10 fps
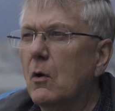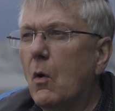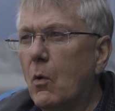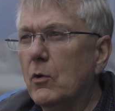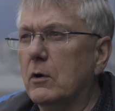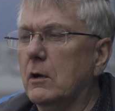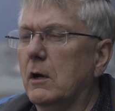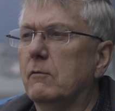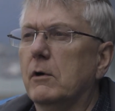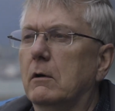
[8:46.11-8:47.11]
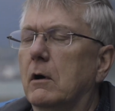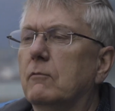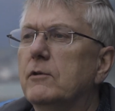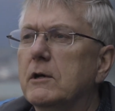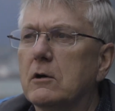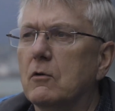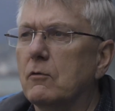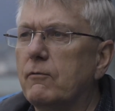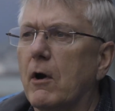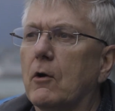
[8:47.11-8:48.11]
Or you're going to have a vehicle
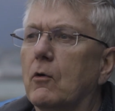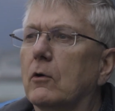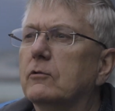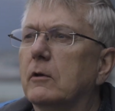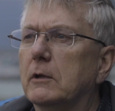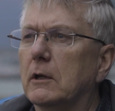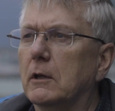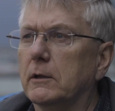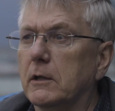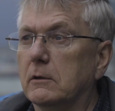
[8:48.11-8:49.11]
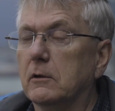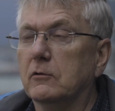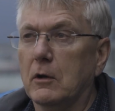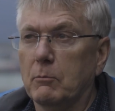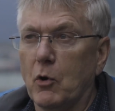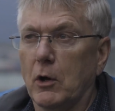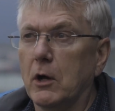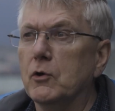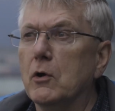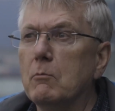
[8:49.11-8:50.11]
fire or something like that that's going to put
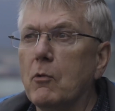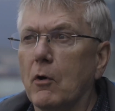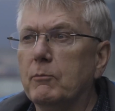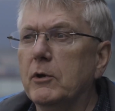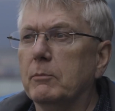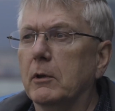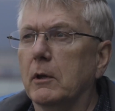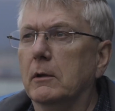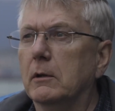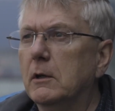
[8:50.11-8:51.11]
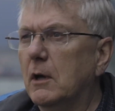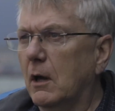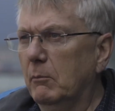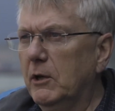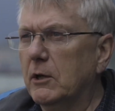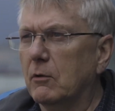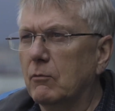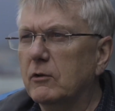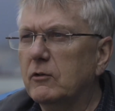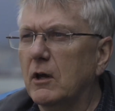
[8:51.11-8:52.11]
a number of people at immediate
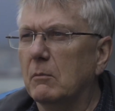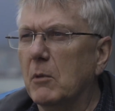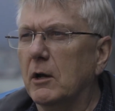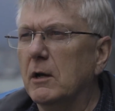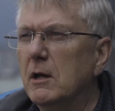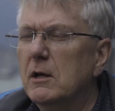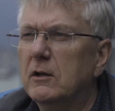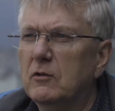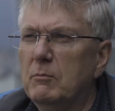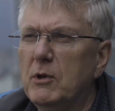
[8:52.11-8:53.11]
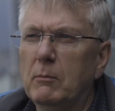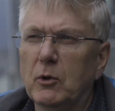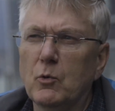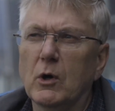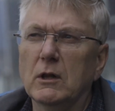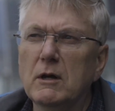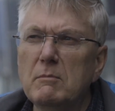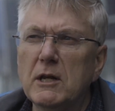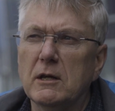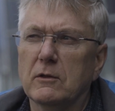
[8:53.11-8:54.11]
risk in a mine. To be able to
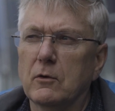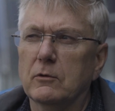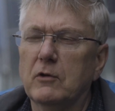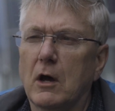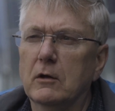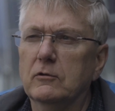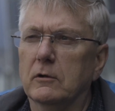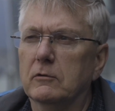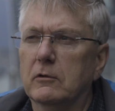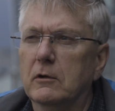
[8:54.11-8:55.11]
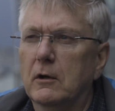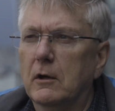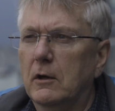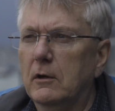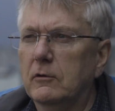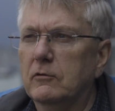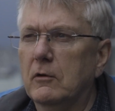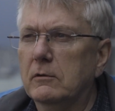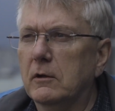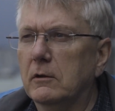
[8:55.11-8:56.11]
eliminate those hazards is
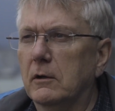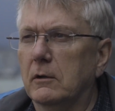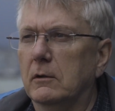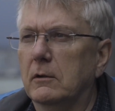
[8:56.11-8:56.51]
something that